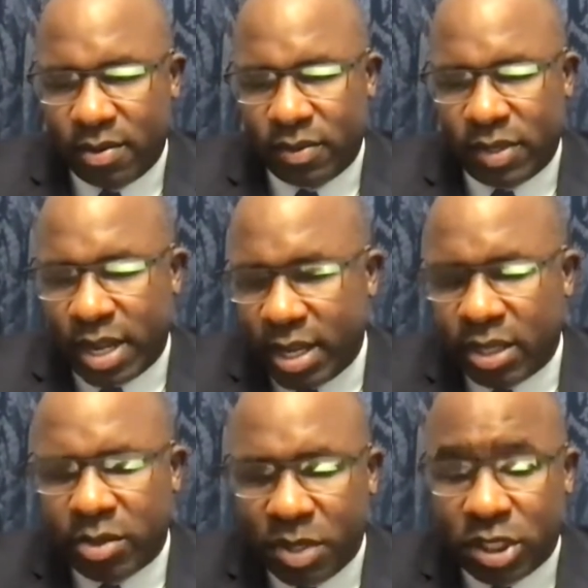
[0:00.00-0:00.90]
there
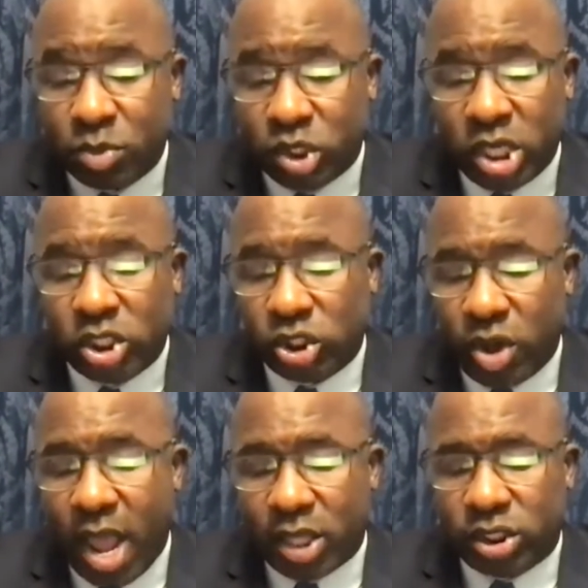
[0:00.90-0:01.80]
needed to be some changes. So
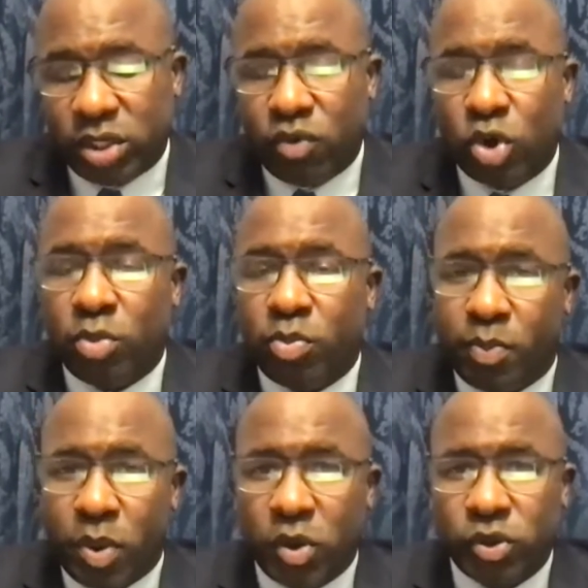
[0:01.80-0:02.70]
I actually wrote a
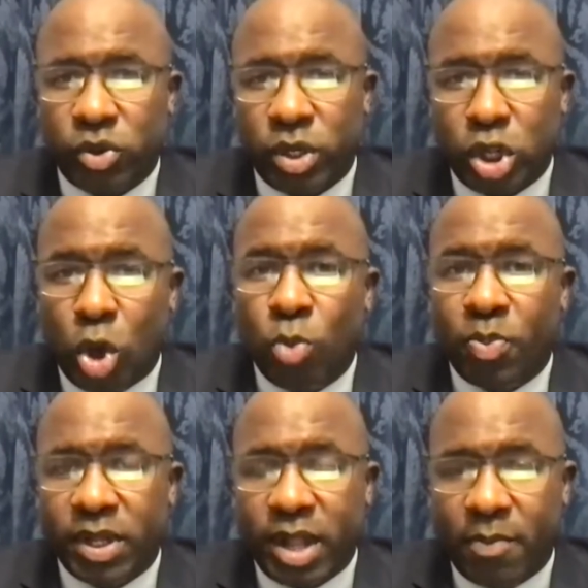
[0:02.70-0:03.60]
proposal and
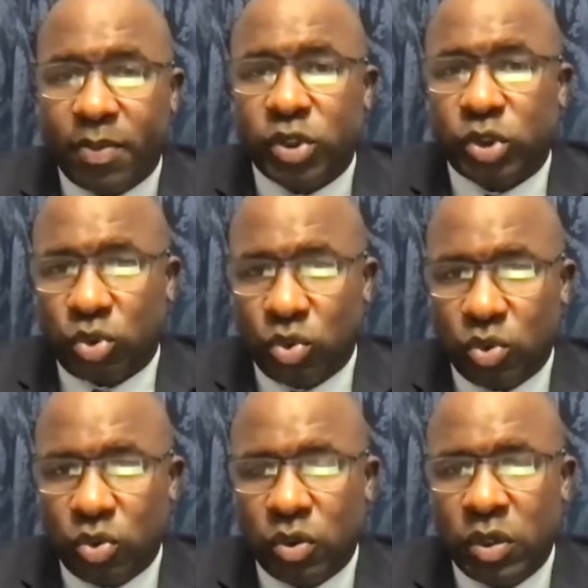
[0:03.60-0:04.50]
opened up a
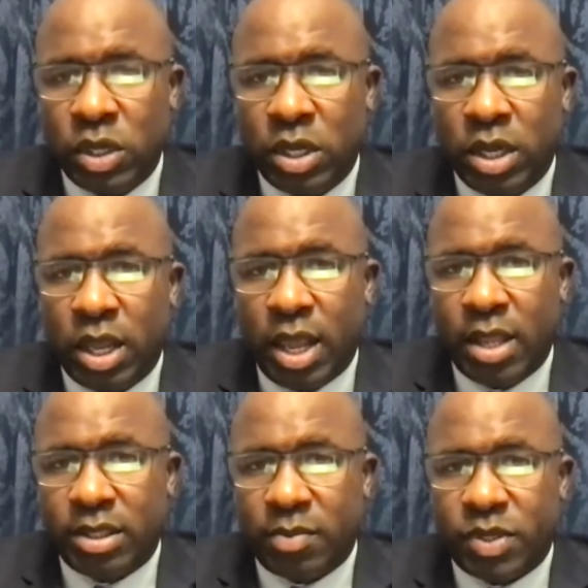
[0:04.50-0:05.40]
school
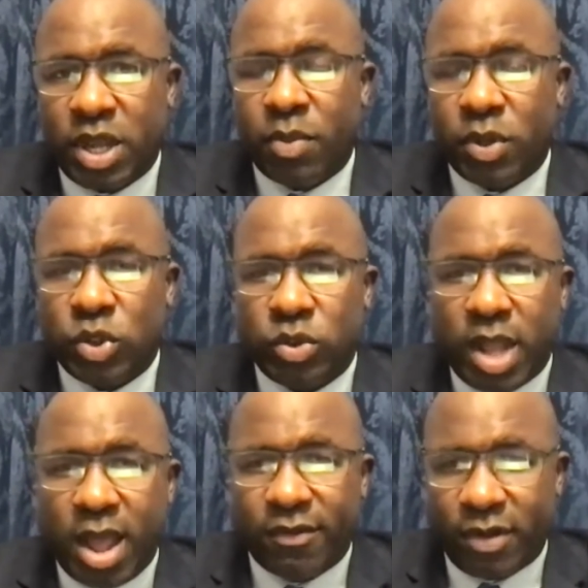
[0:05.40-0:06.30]
in September
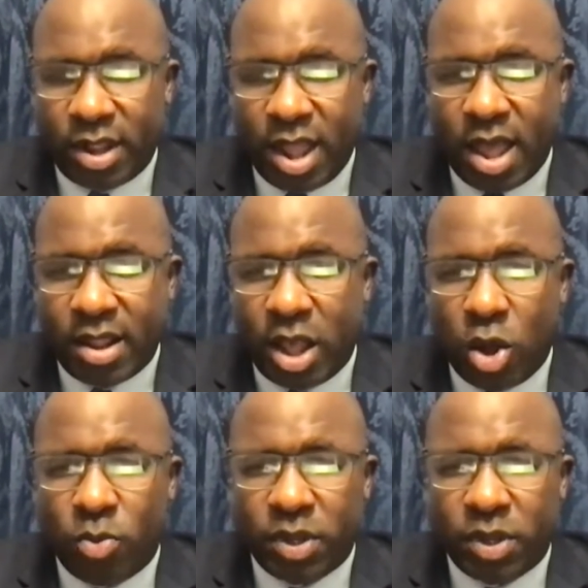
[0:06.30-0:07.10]
2009. I opened